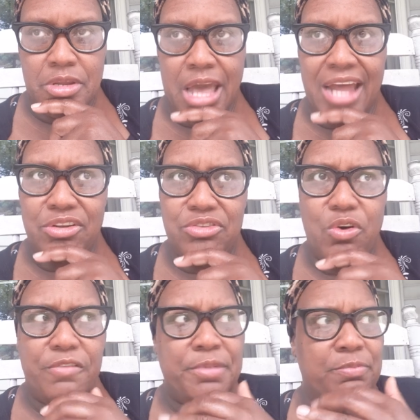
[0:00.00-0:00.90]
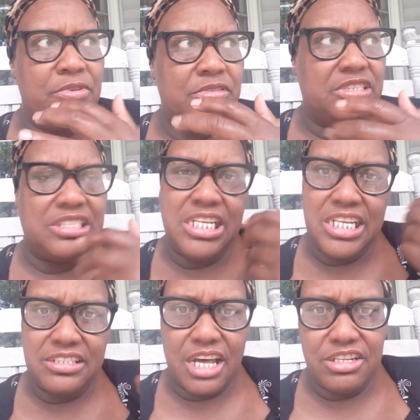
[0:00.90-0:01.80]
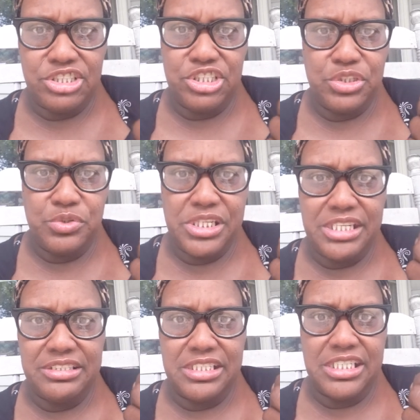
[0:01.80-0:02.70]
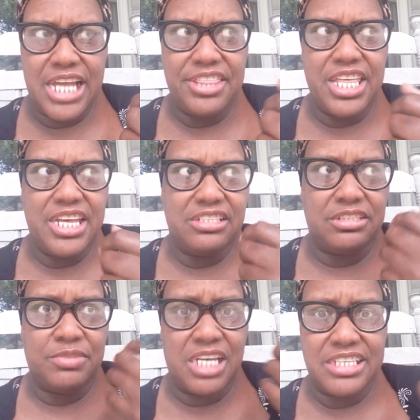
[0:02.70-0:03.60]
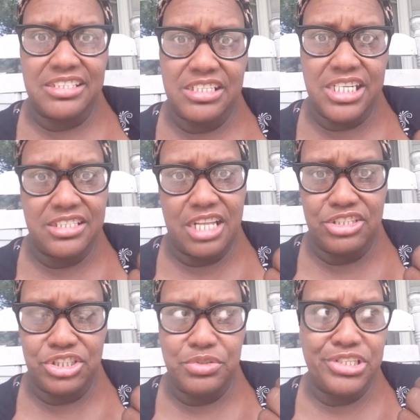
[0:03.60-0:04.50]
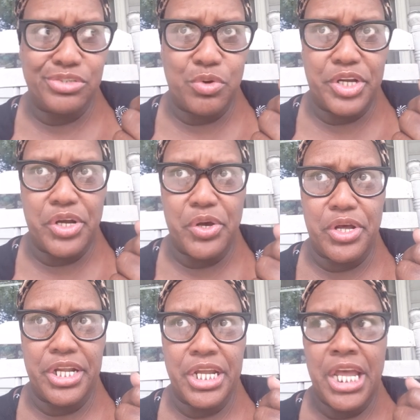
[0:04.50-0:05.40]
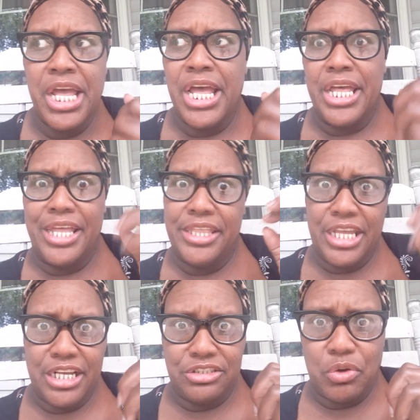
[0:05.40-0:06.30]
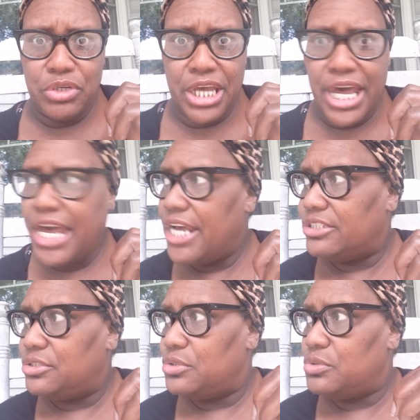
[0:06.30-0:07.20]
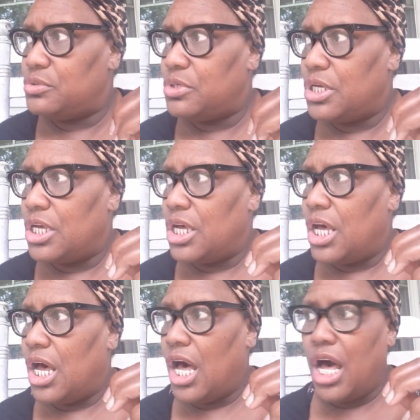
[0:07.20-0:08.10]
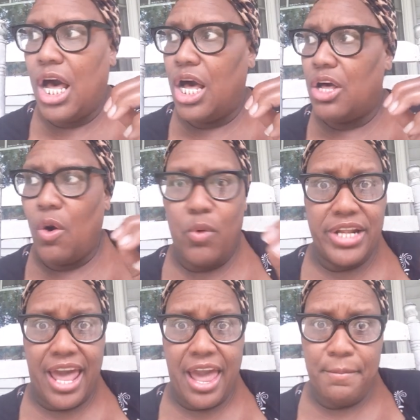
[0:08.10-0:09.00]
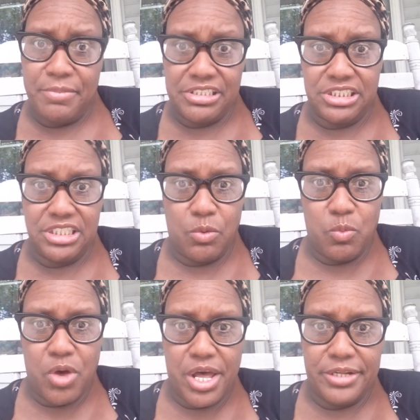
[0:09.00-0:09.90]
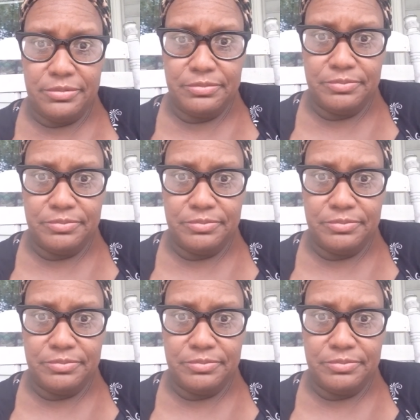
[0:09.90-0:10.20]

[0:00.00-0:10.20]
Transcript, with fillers: I don't know if people see these other shootings and then they think it's because they see these other shootings going on, they think it's okay to uh, go and ambush someone.